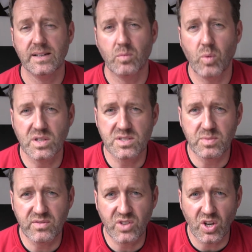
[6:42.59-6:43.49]
Once
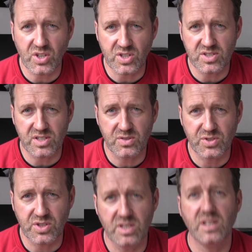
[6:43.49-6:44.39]
we've got a
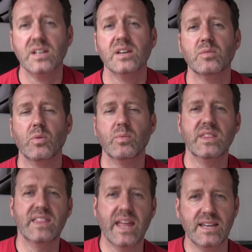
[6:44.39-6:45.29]
solution, what
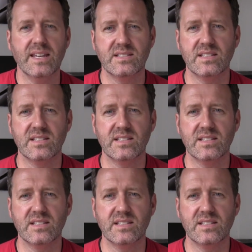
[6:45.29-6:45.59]
we then need